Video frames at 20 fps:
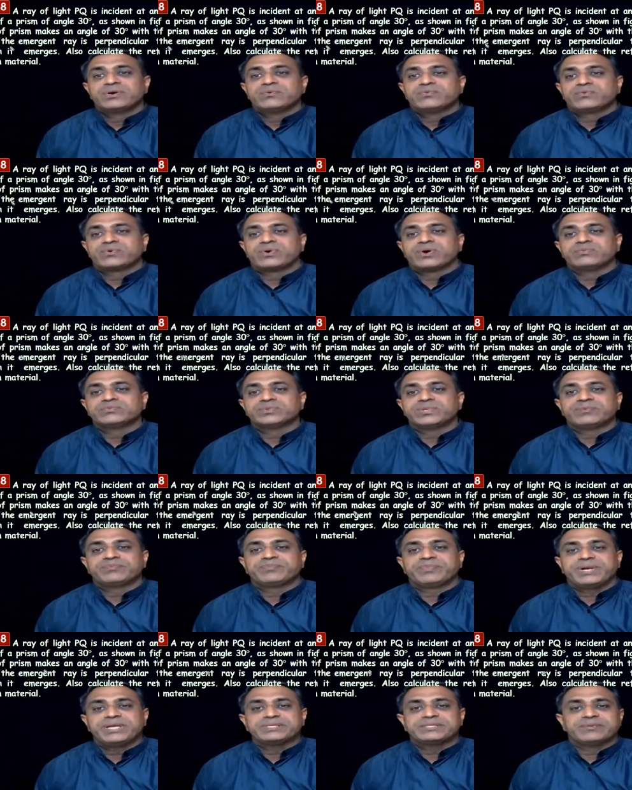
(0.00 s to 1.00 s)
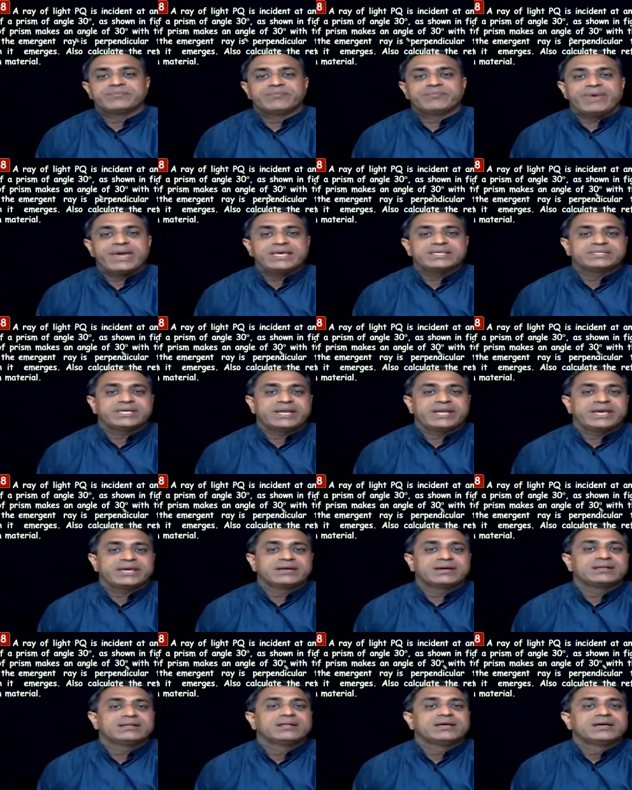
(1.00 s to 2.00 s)
from the prism makes an
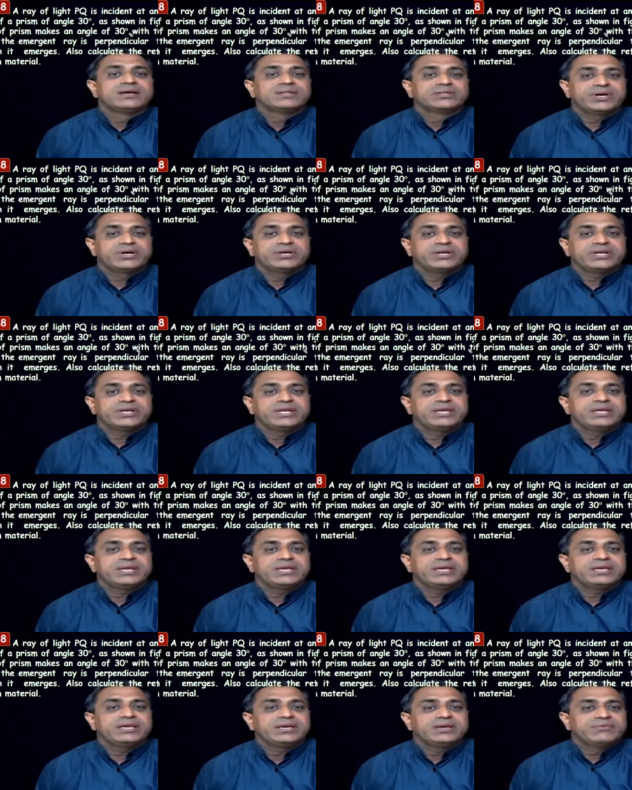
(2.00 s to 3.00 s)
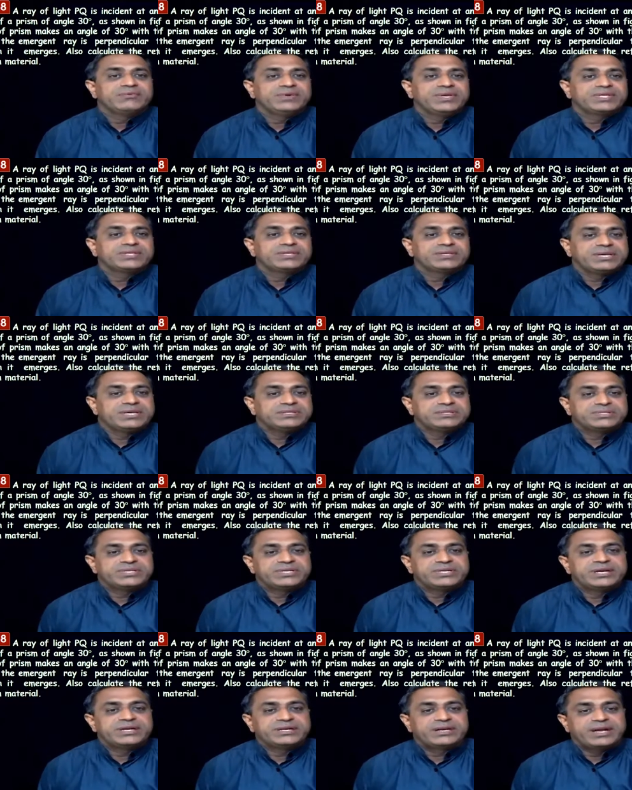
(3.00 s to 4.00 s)
angle 30 degree with
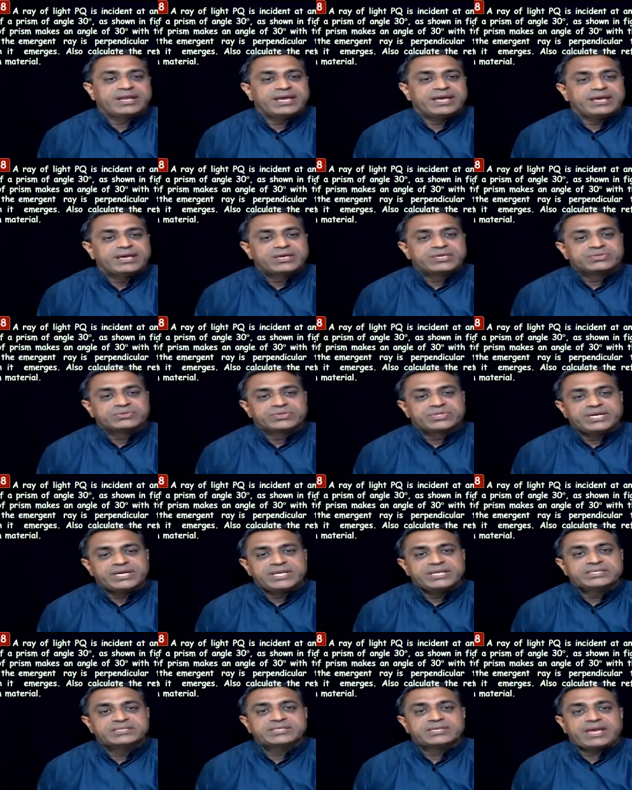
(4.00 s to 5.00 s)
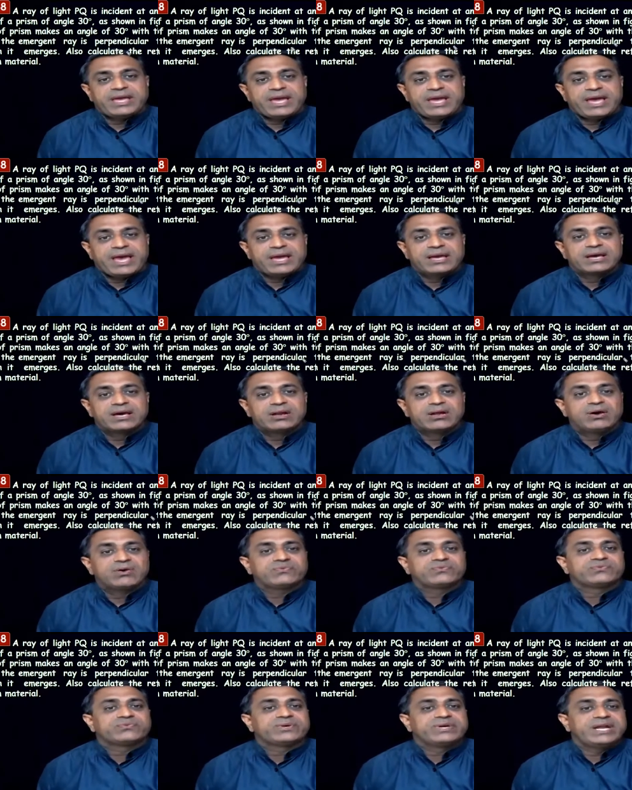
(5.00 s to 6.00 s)
incident ray. So that is angle
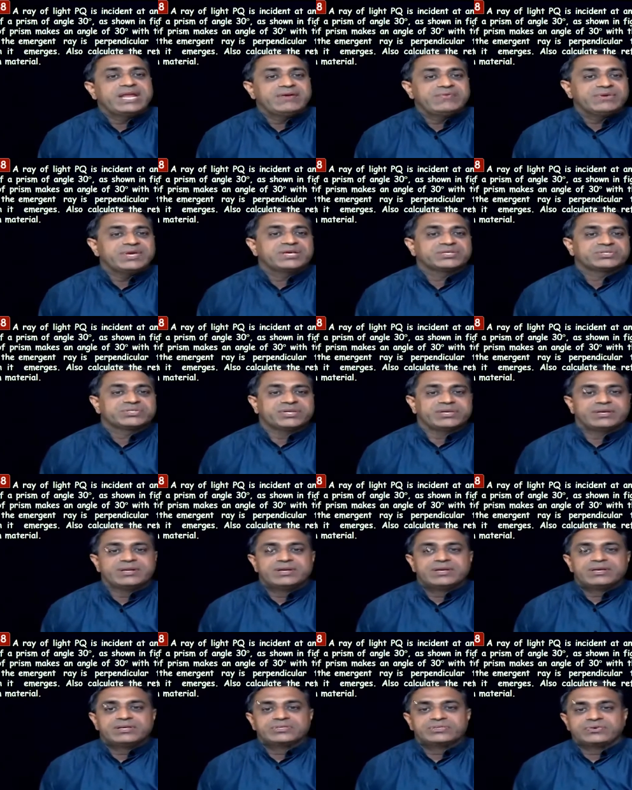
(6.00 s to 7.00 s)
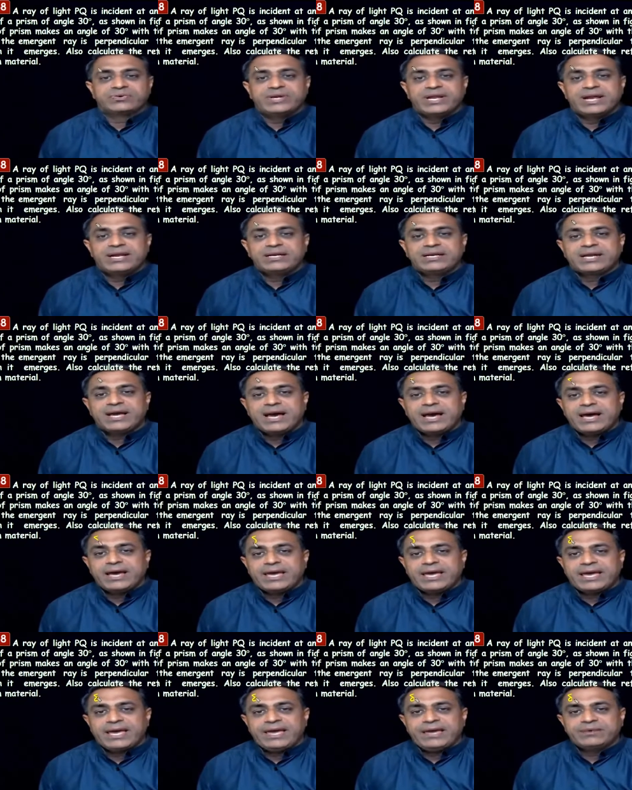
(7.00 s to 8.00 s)
of deviation. So delta
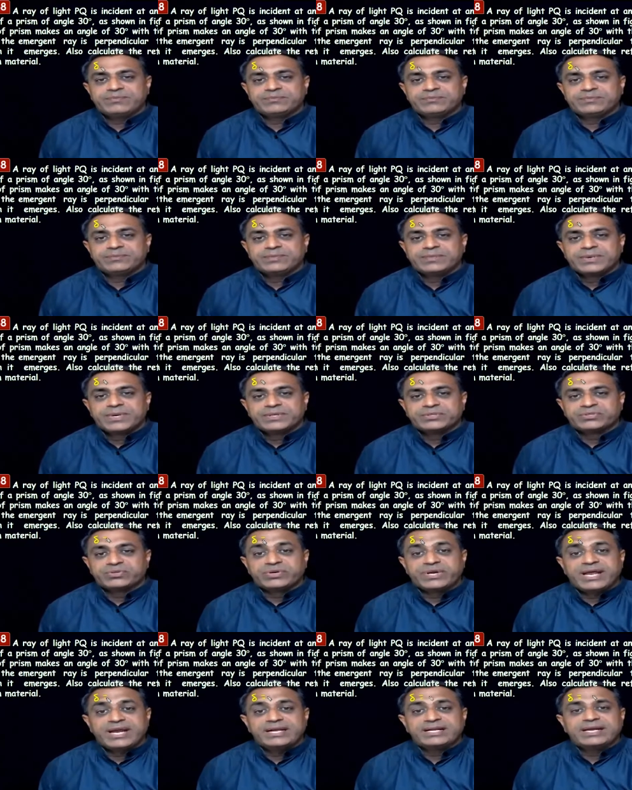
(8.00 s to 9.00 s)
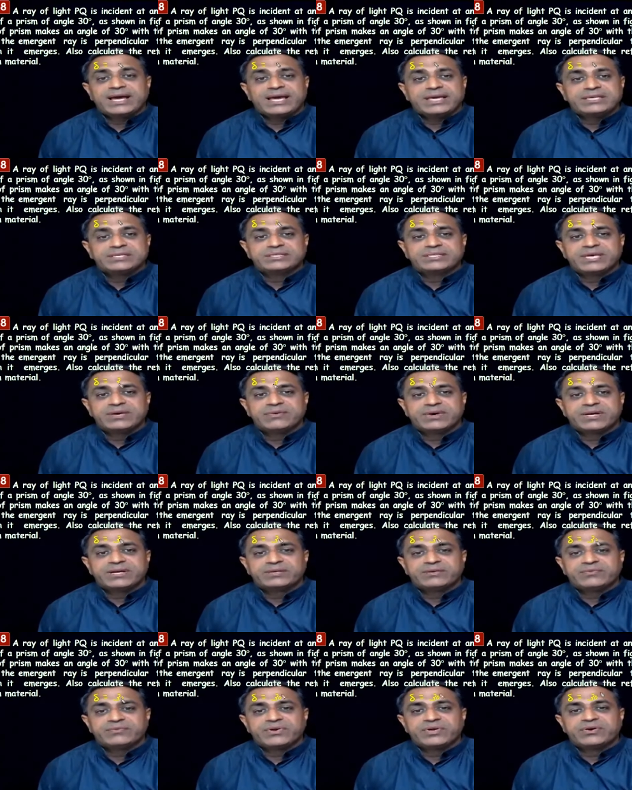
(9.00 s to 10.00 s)
m. So delta is
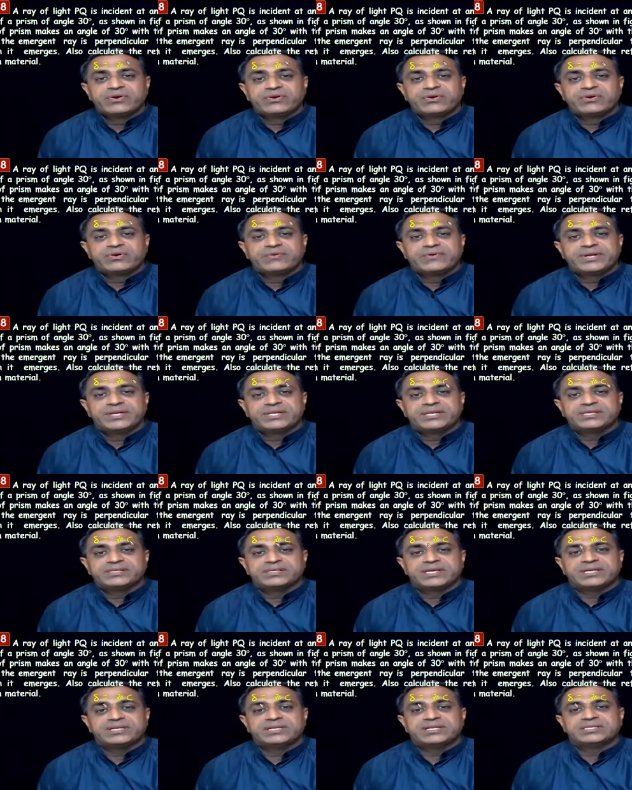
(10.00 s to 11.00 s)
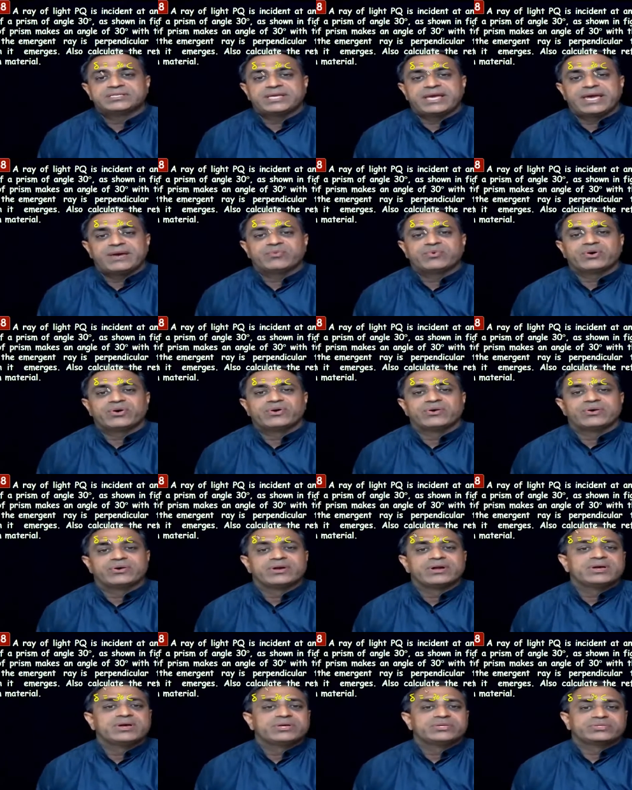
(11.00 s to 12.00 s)
given. We don't know whether it is m or not.
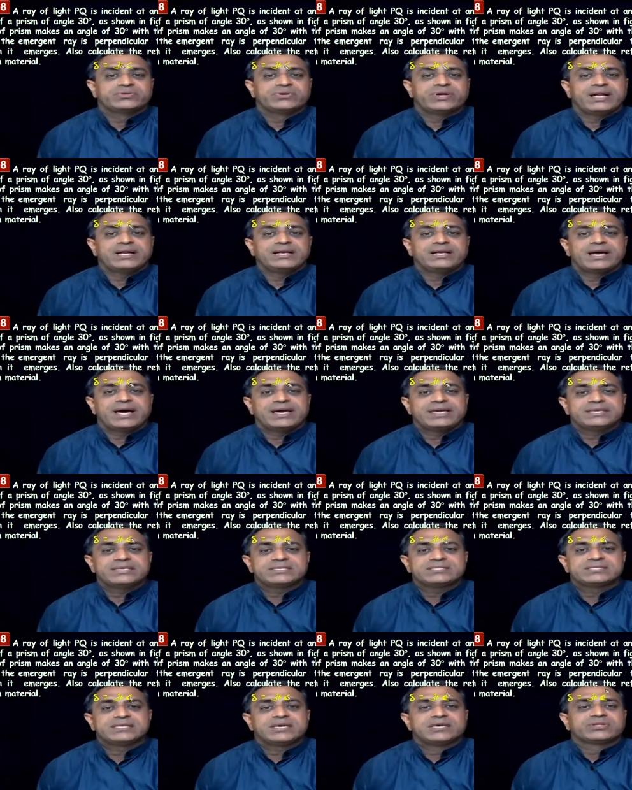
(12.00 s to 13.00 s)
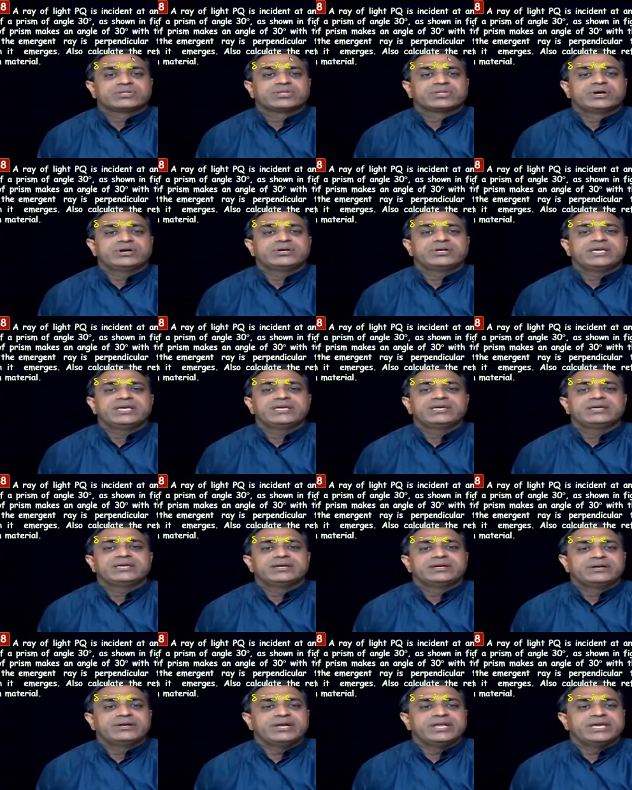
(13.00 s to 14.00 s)
So delta is 30
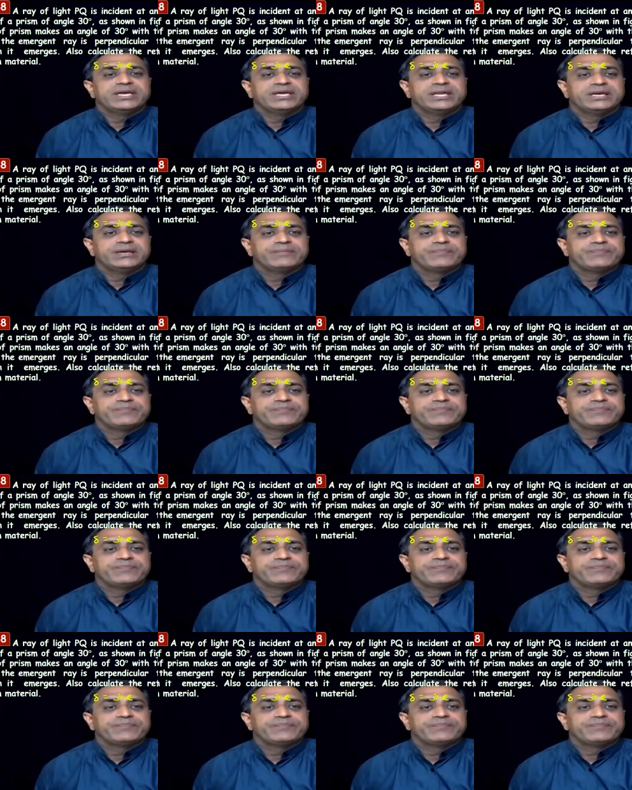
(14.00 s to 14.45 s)
degree.